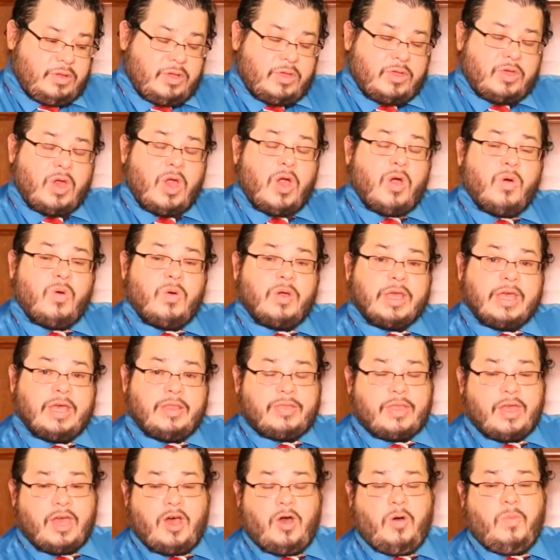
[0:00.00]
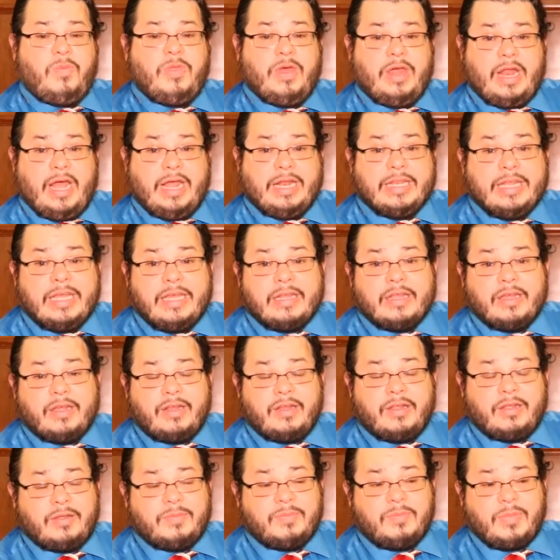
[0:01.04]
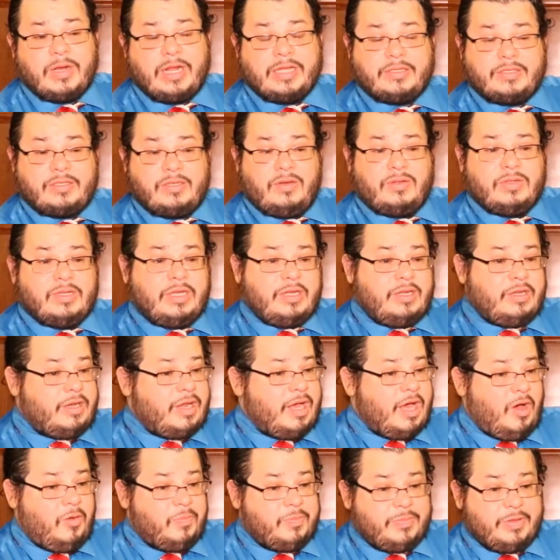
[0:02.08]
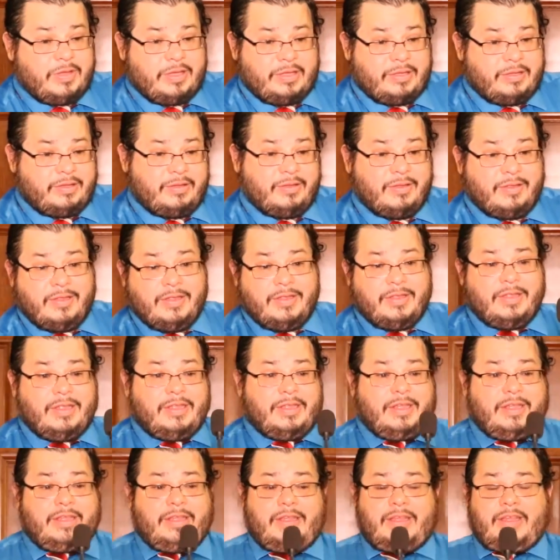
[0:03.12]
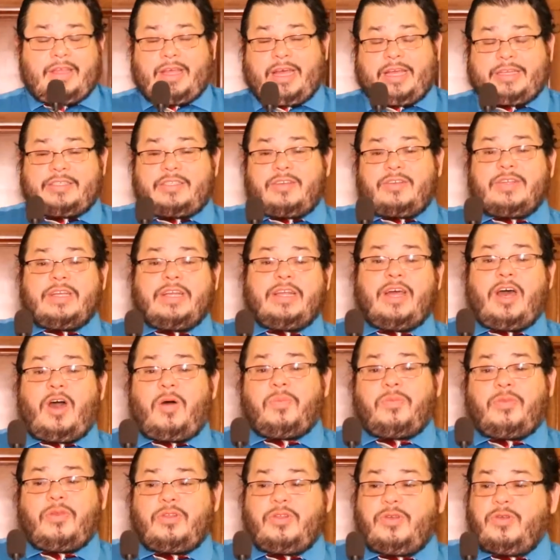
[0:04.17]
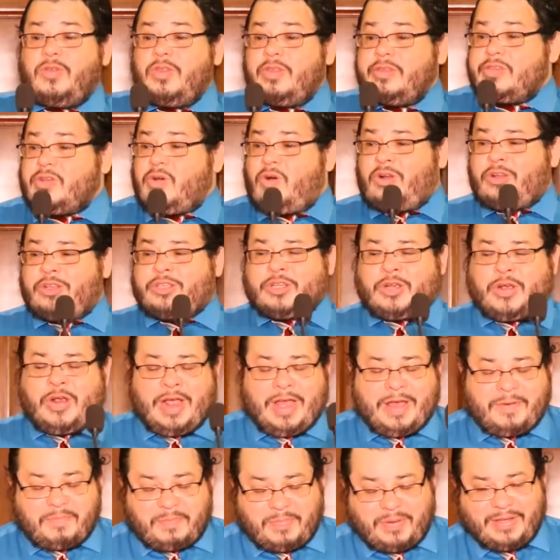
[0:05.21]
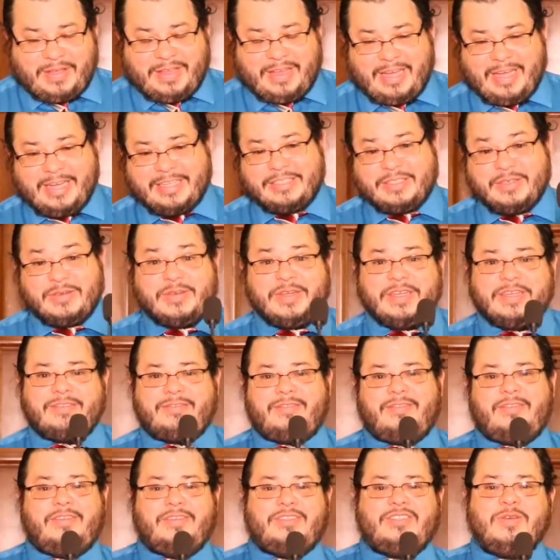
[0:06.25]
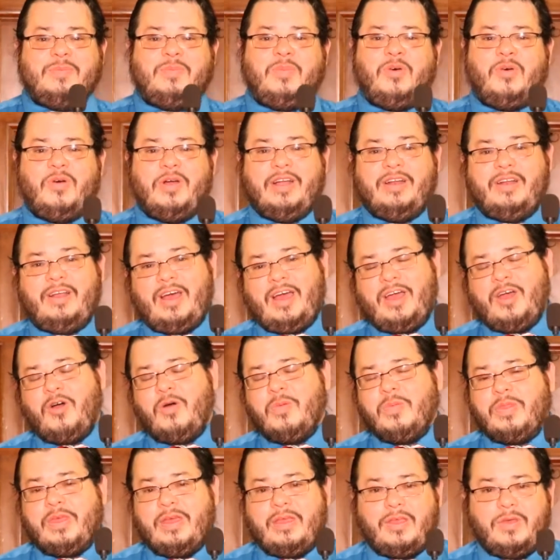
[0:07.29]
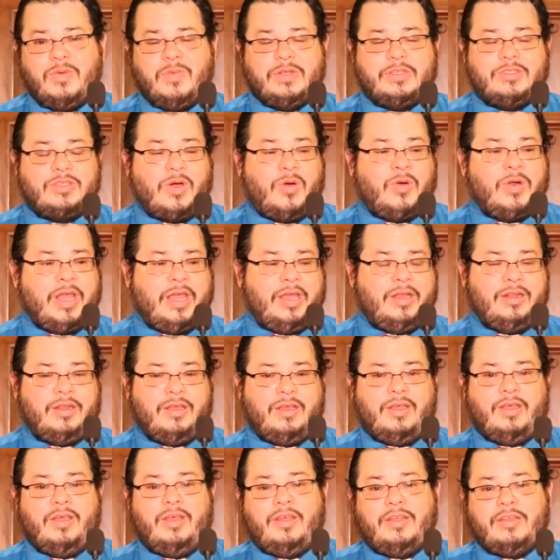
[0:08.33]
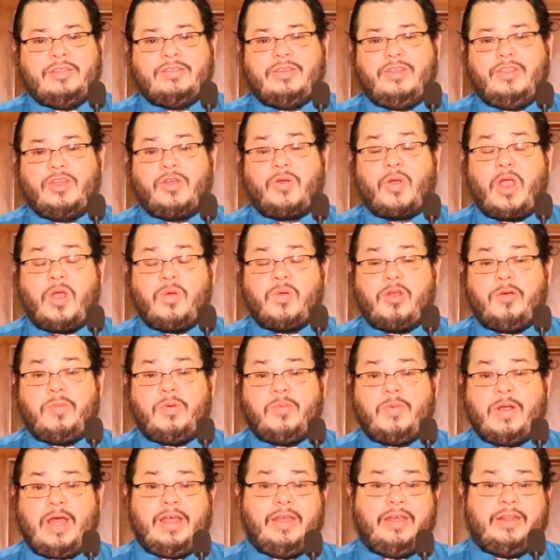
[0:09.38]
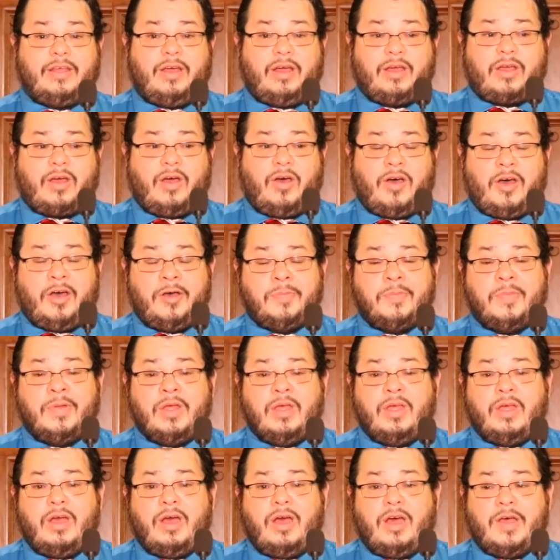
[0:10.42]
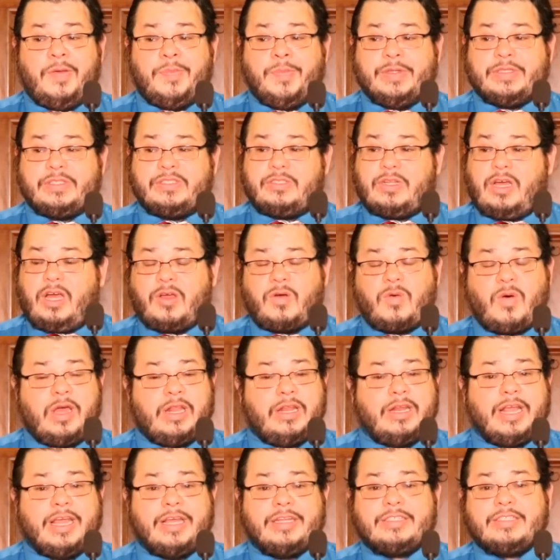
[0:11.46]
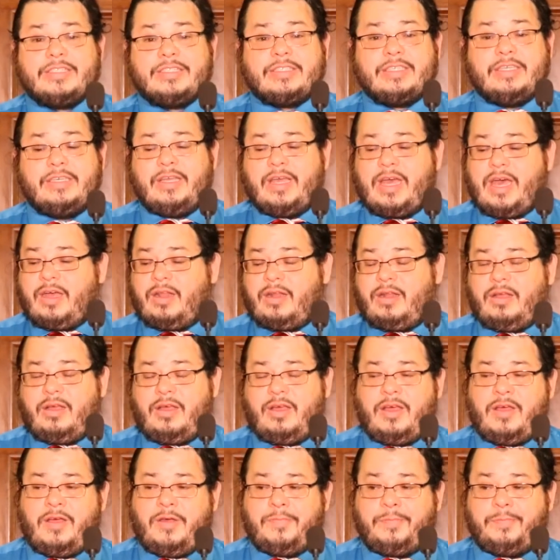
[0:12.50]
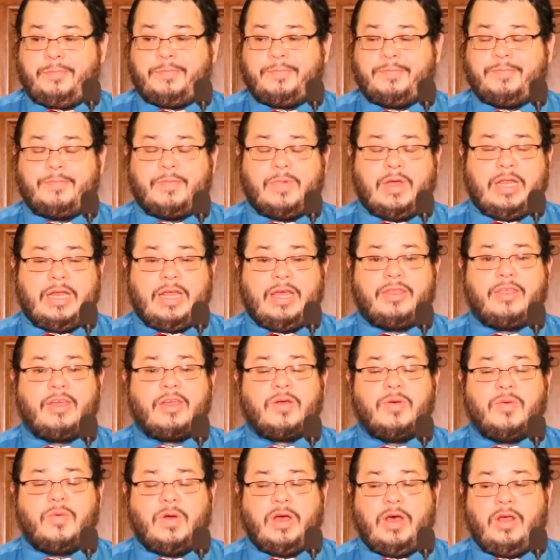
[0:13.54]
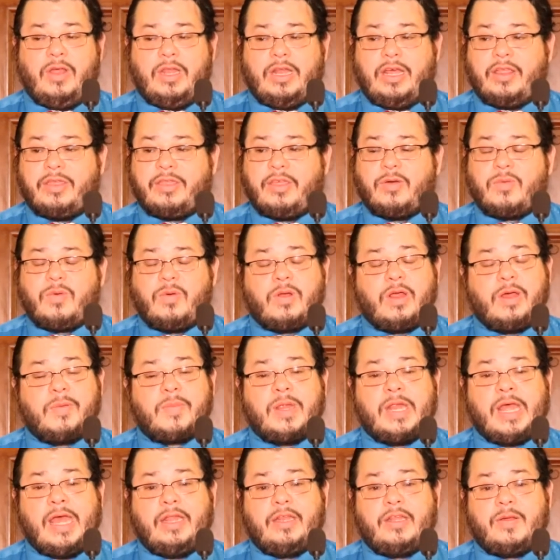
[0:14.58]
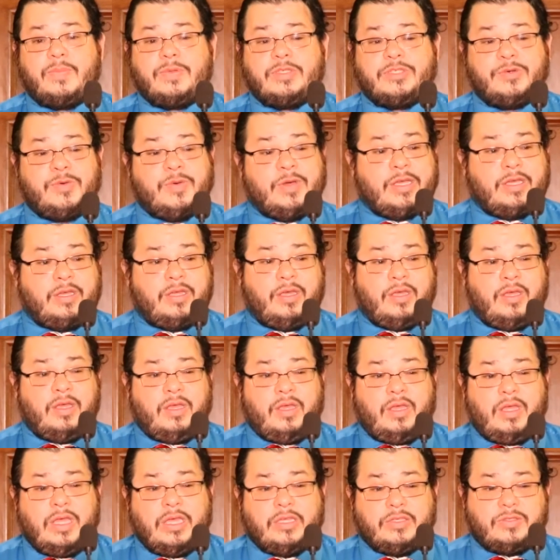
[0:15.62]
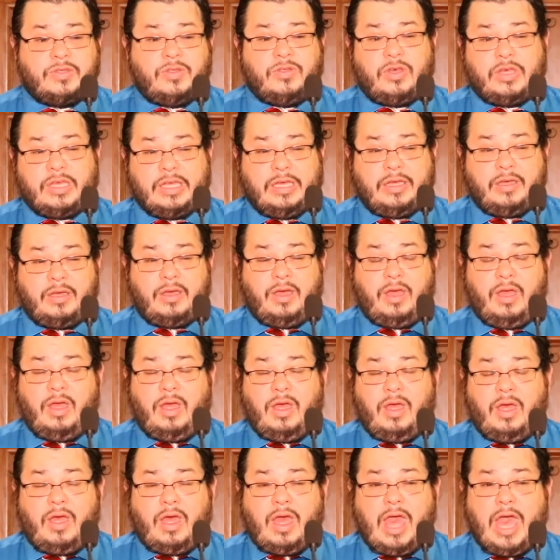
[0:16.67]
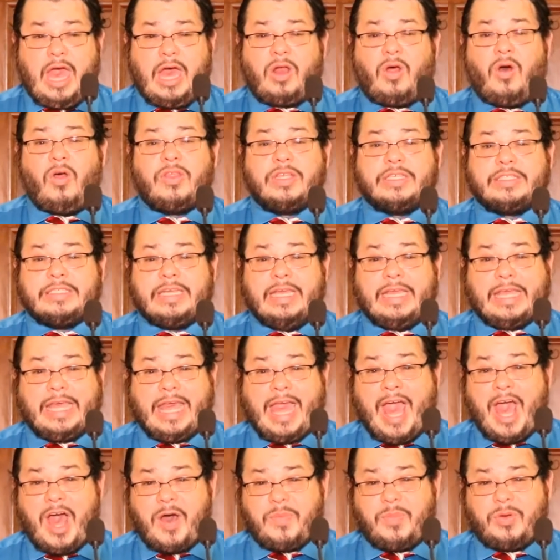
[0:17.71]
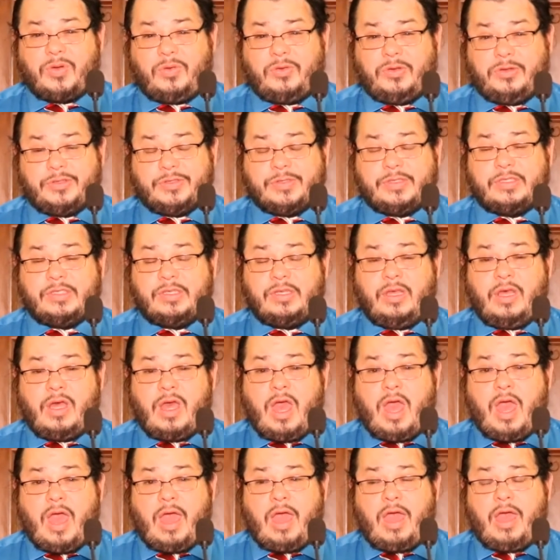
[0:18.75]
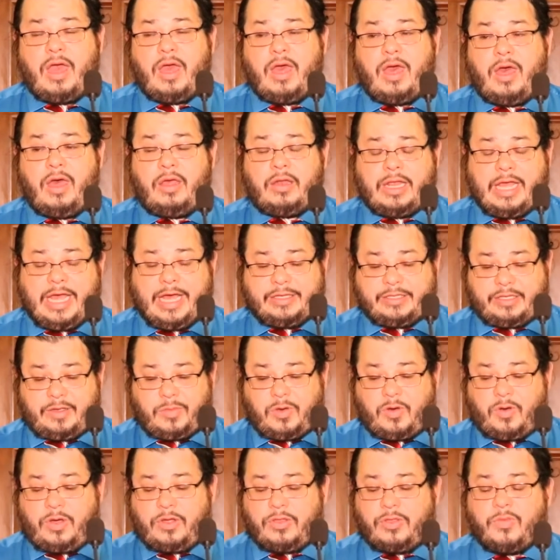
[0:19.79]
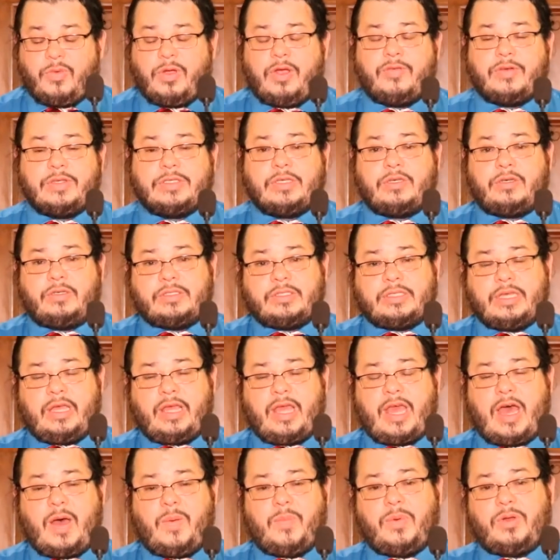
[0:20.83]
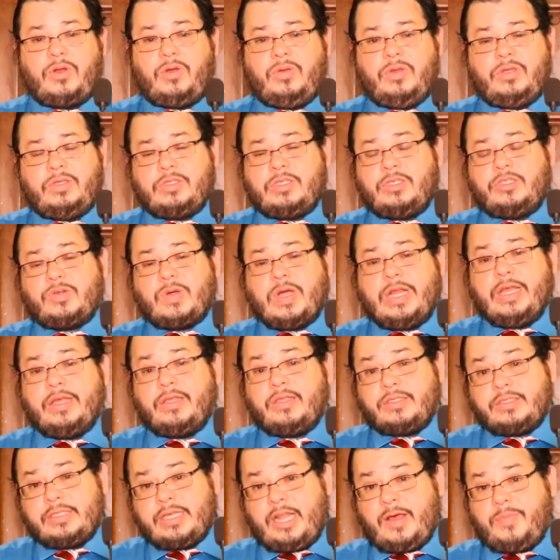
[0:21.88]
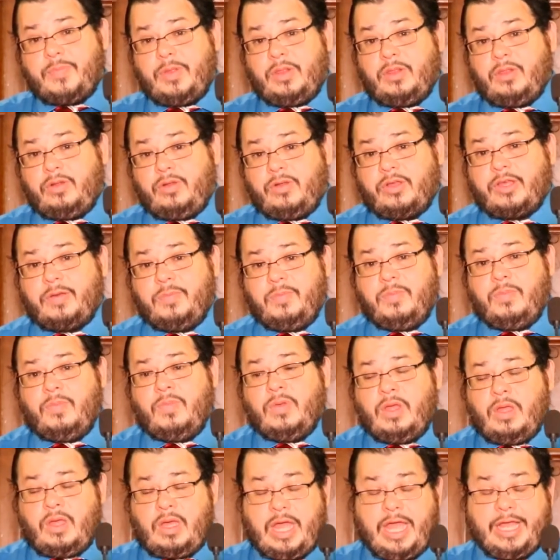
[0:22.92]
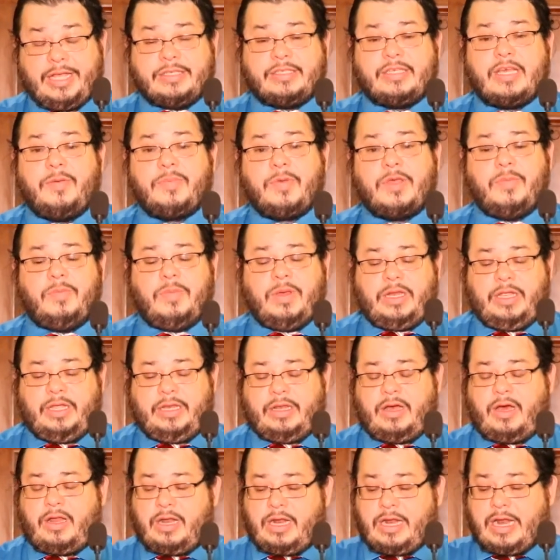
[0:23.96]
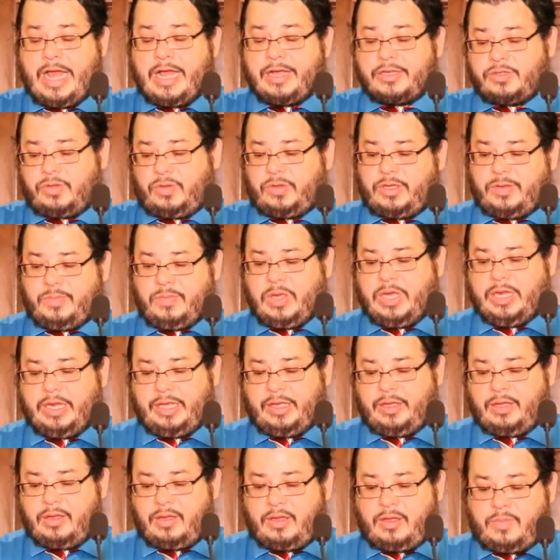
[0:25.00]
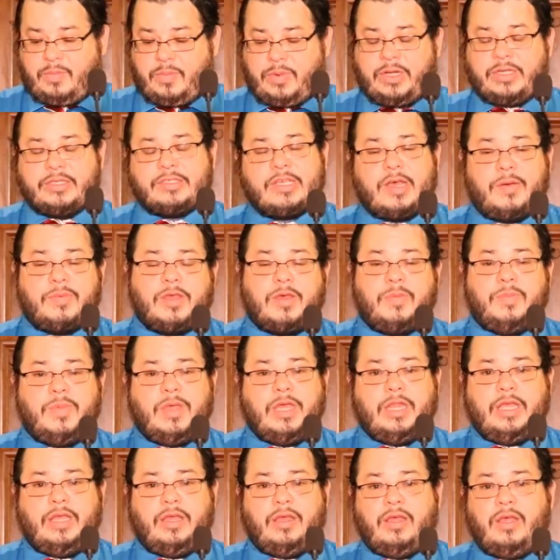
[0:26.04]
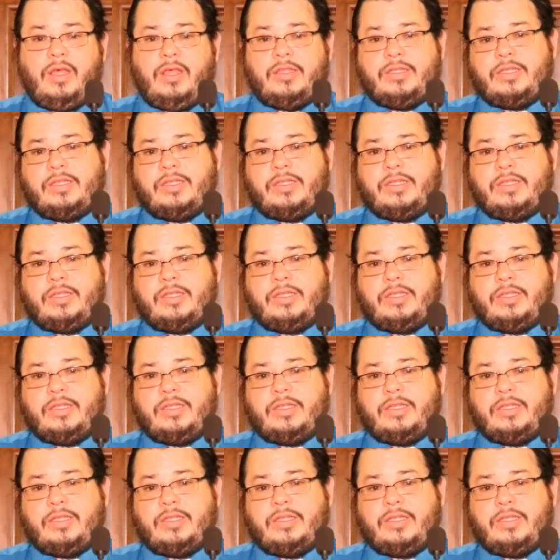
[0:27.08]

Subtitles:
go and get the help that I needed. But I still needed help to do this whole trip. I do need the support. I hope that you would donate to the GreatRibbonRally.com. It's not quite an agency yet, and I think it will. And I think what I'm going to end up doing is looking at the state capitals, and as I'm going through every single state capital, is to try to set up a subcommittee, not an actual committee, but a subcommittee